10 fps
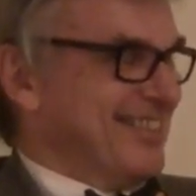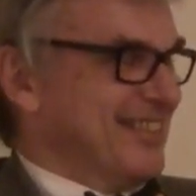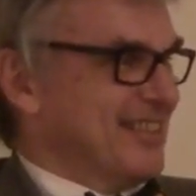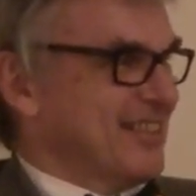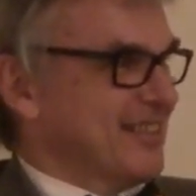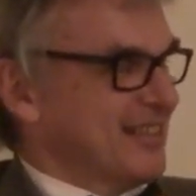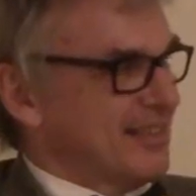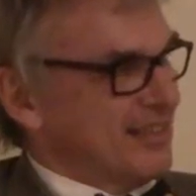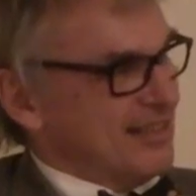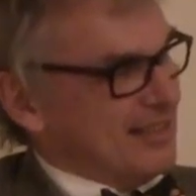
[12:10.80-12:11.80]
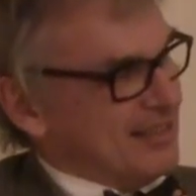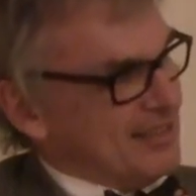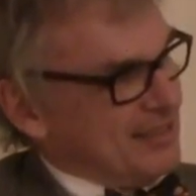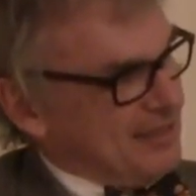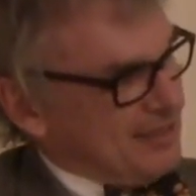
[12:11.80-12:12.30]

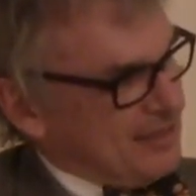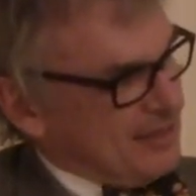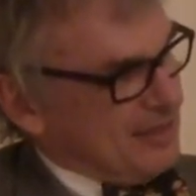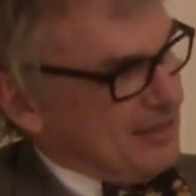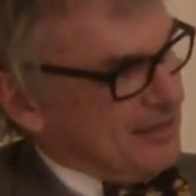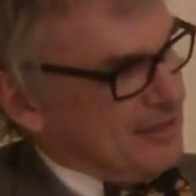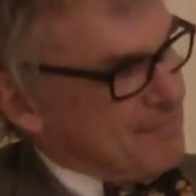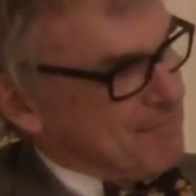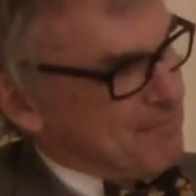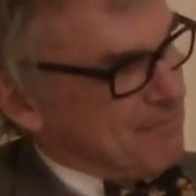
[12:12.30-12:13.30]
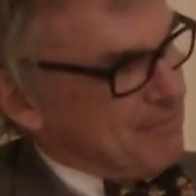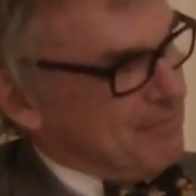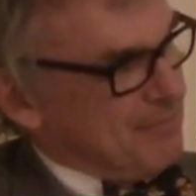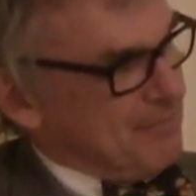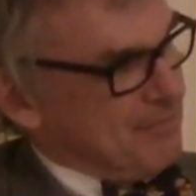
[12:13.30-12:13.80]

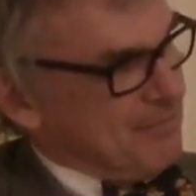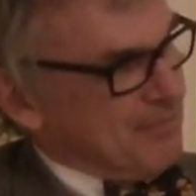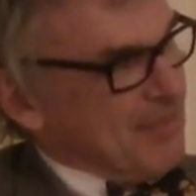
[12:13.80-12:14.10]
The person shown says nothing.